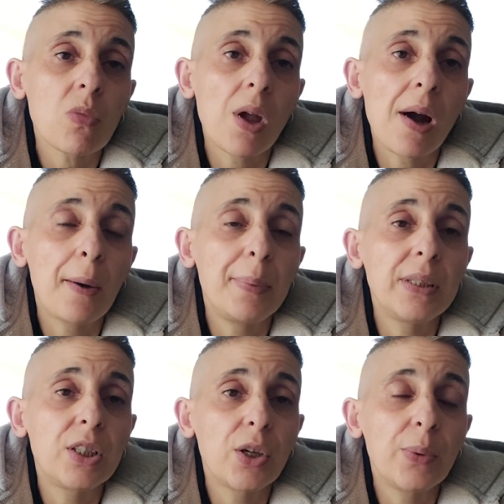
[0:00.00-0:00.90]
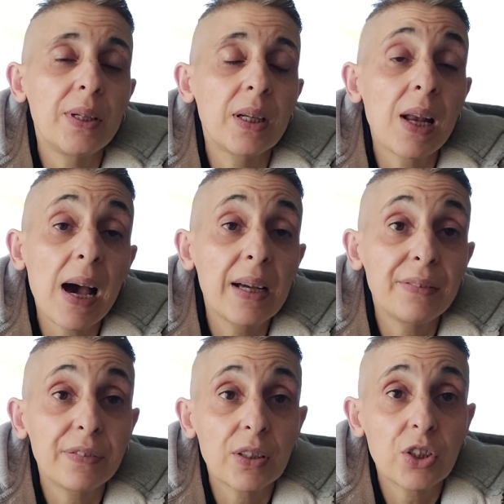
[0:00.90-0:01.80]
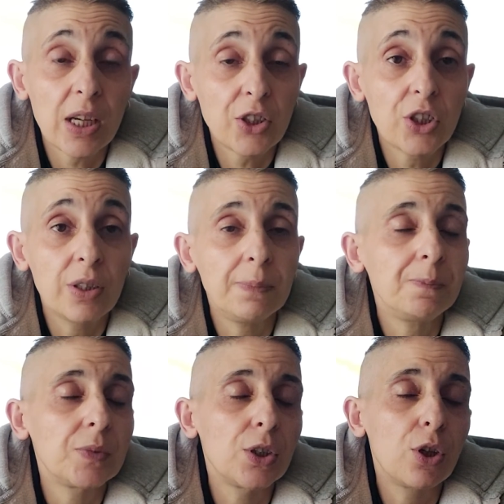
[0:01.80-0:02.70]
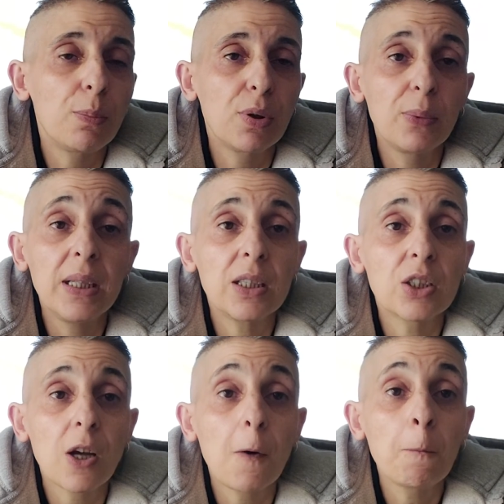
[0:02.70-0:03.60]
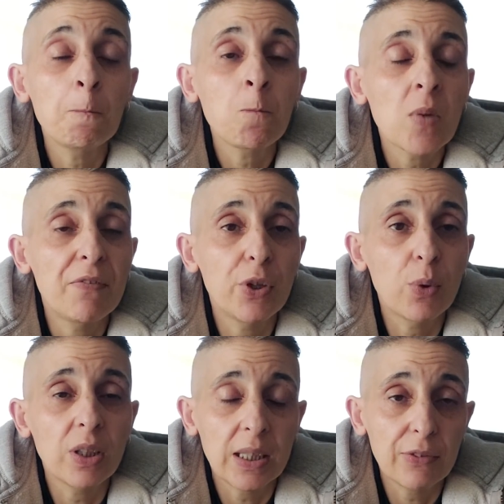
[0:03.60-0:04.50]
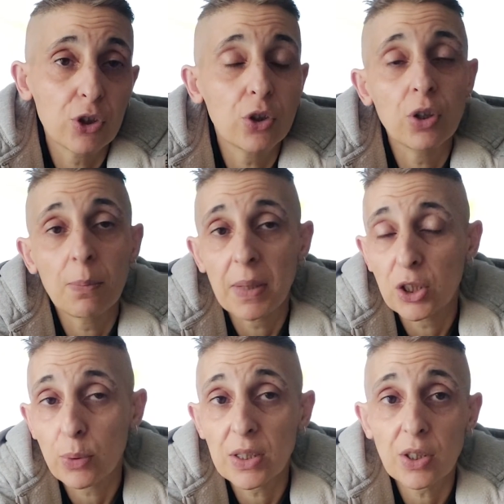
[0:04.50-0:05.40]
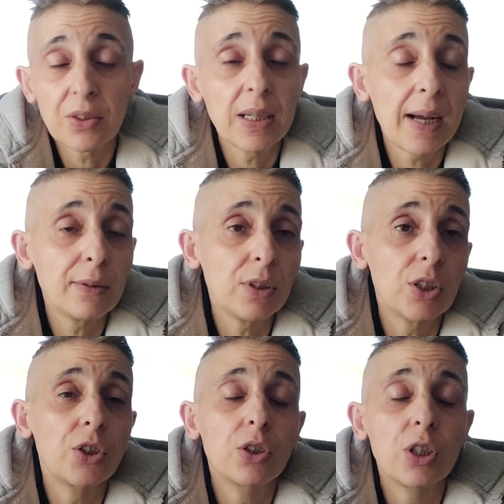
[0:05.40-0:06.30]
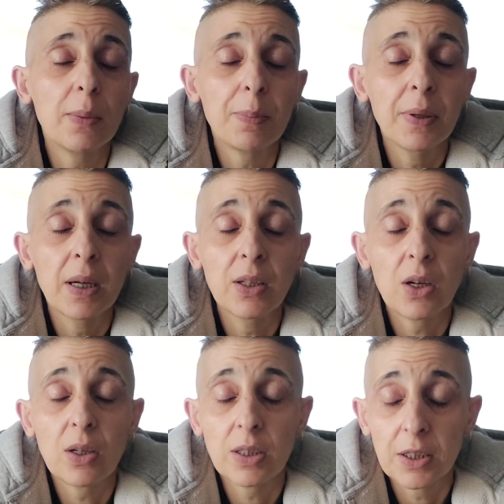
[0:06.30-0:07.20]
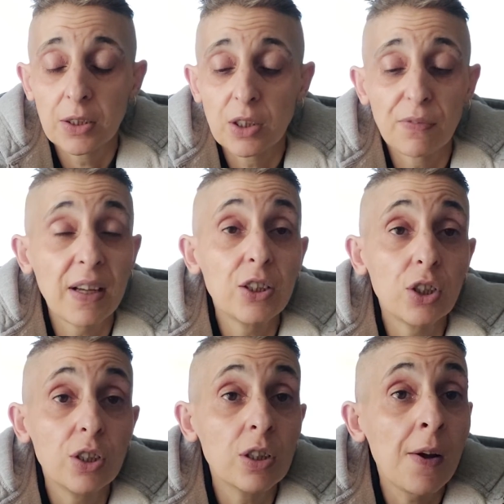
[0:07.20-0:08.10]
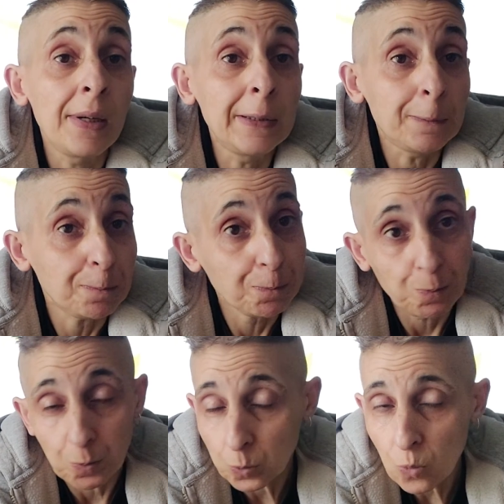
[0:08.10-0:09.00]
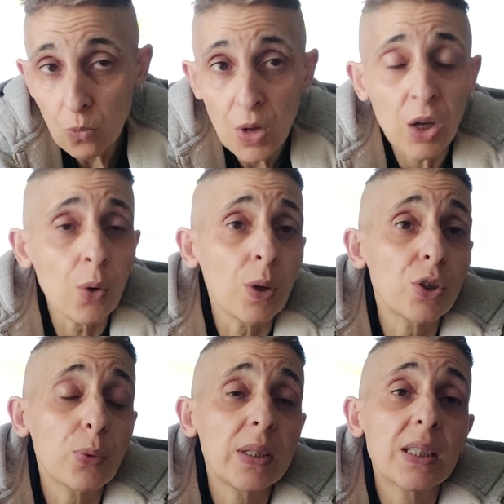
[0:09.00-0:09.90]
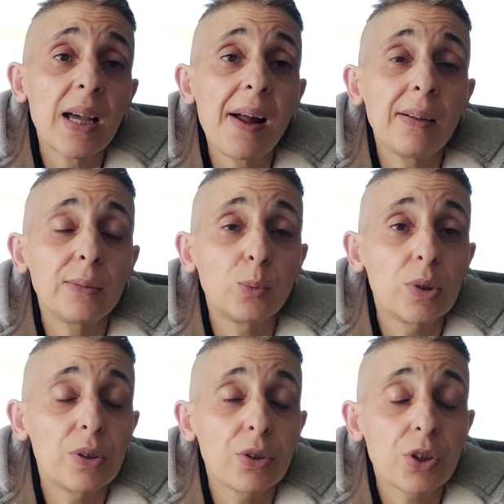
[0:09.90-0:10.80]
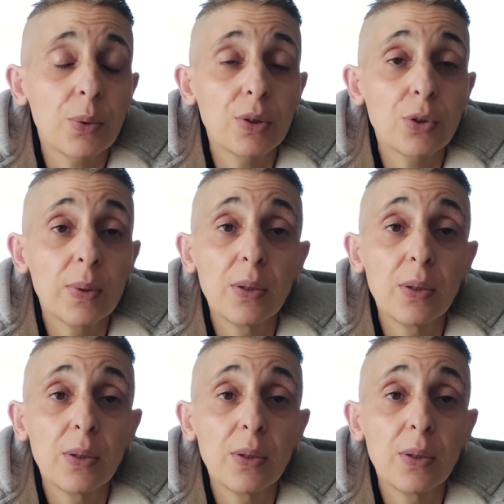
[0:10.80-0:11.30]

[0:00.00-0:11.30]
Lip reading: I'll be doing a live session in a couple of weeks. So if you want to leave something on my Twitter account, it's Chip and Guardians Adventures. Go on Twitter. We're also on Twitter.